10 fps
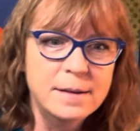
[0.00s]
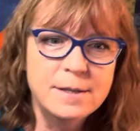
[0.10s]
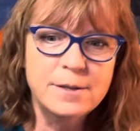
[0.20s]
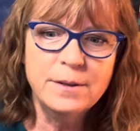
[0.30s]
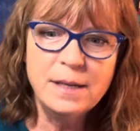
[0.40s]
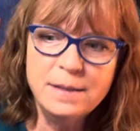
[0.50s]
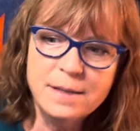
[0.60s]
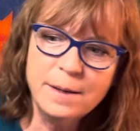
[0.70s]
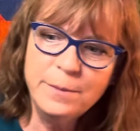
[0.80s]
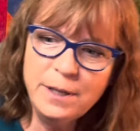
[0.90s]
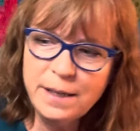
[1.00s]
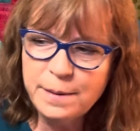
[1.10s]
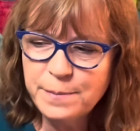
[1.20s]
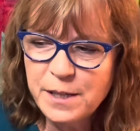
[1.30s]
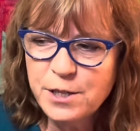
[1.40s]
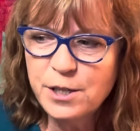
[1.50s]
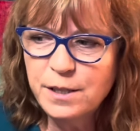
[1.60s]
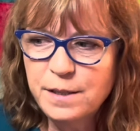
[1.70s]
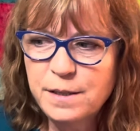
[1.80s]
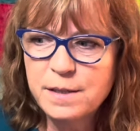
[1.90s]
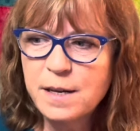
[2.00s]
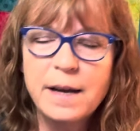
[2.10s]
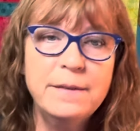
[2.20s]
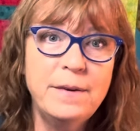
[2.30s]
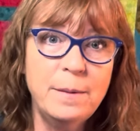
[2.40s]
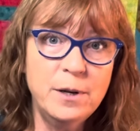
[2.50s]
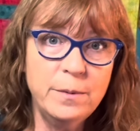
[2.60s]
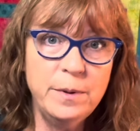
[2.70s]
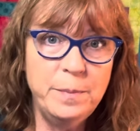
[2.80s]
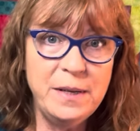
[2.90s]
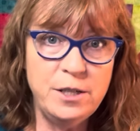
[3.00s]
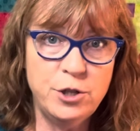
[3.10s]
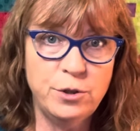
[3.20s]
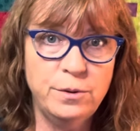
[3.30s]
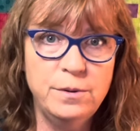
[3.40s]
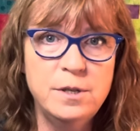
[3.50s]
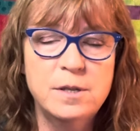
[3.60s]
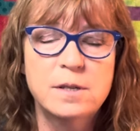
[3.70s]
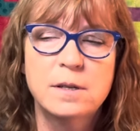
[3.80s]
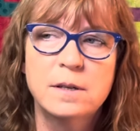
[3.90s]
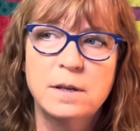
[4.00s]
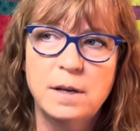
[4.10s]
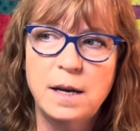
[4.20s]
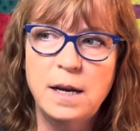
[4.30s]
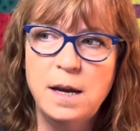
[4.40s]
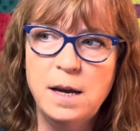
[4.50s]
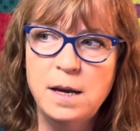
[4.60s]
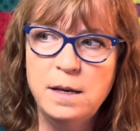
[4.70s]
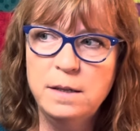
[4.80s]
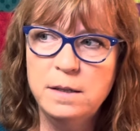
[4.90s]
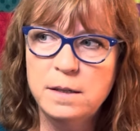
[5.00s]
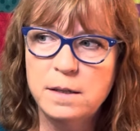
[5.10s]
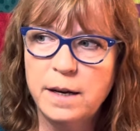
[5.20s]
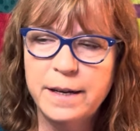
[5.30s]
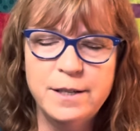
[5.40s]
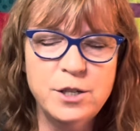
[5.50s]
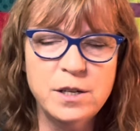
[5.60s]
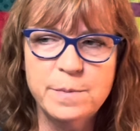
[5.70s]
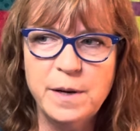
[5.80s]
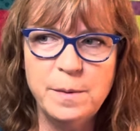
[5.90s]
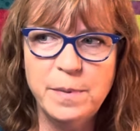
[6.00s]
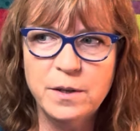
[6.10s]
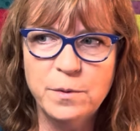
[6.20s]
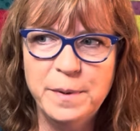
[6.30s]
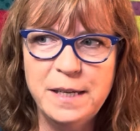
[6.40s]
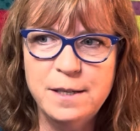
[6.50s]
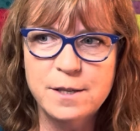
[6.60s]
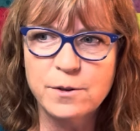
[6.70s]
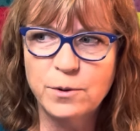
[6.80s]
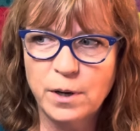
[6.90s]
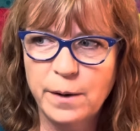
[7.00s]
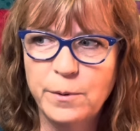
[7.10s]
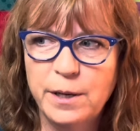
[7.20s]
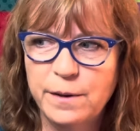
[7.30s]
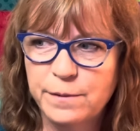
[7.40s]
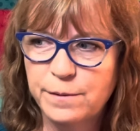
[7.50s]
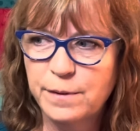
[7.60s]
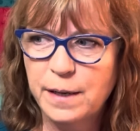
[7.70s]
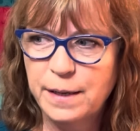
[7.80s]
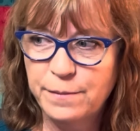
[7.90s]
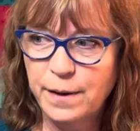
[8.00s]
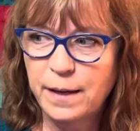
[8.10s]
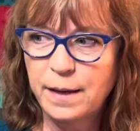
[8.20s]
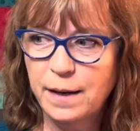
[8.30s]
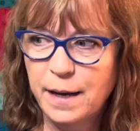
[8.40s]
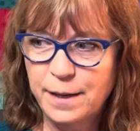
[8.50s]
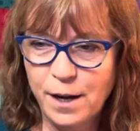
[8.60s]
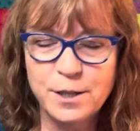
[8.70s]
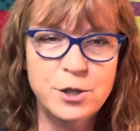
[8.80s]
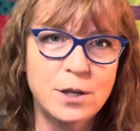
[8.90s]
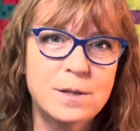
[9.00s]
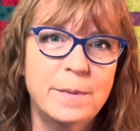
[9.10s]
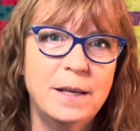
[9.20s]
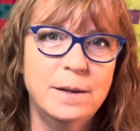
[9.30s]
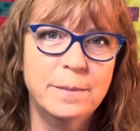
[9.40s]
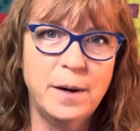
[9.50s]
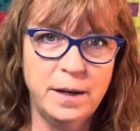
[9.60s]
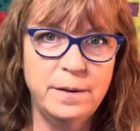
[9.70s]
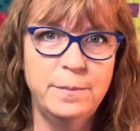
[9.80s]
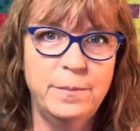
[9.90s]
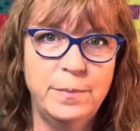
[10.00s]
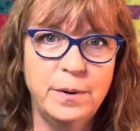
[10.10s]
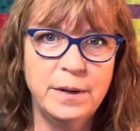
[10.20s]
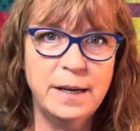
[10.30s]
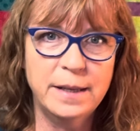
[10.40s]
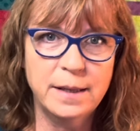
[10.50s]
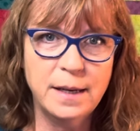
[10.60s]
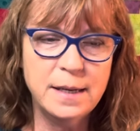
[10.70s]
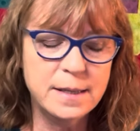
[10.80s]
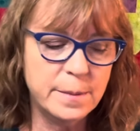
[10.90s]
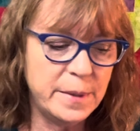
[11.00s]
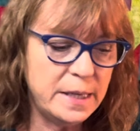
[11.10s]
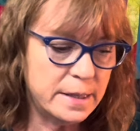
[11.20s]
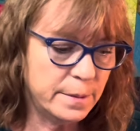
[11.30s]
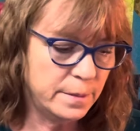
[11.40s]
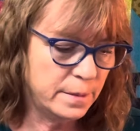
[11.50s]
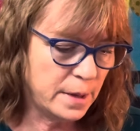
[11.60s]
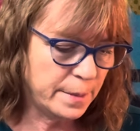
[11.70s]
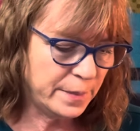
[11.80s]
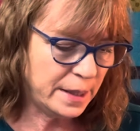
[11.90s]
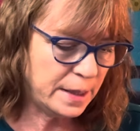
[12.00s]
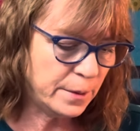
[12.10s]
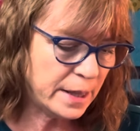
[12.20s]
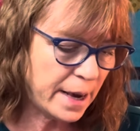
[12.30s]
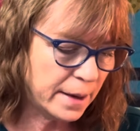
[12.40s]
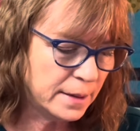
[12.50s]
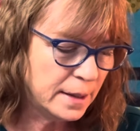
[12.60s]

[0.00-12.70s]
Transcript: So then someone had mentioned dyeing fabric with beet juice and I had just made pickle beets or I would have, if I had not just made them, I'd have broken out the cans of beets and, and played with that.